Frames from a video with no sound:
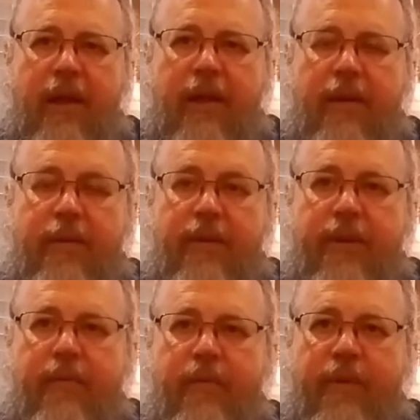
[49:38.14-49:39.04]
you know,
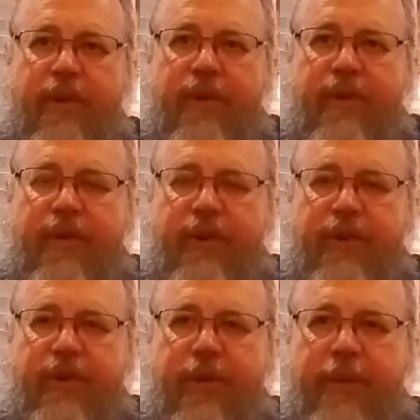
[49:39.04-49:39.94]

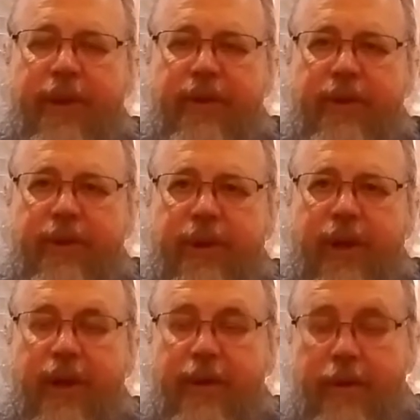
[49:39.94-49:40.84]
there's some things that are
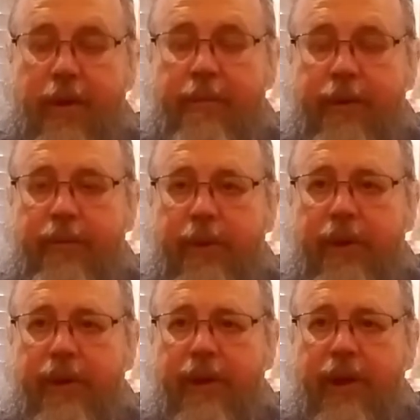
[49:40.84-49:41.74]
kind of, I mean,
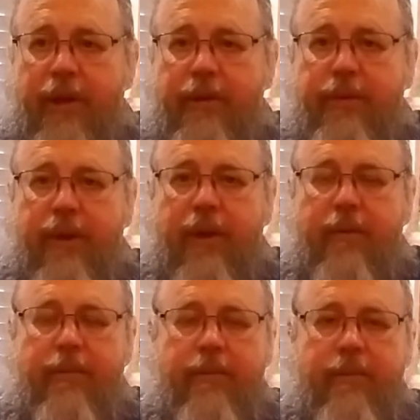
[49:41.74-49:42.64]
really kind of uh,
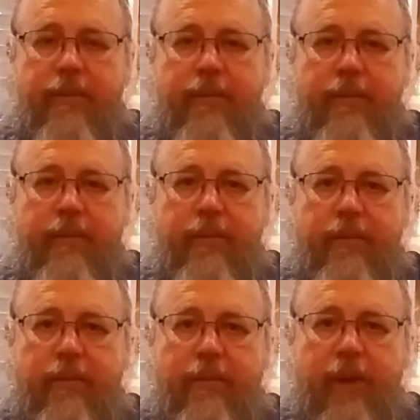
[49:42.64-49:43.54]

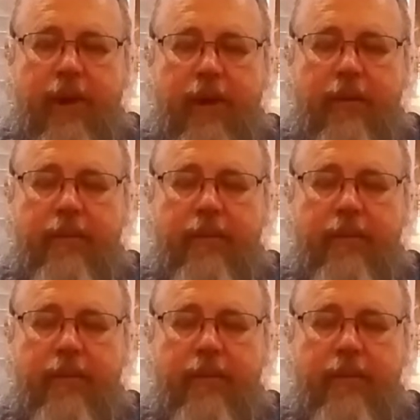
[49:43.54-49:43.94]
um,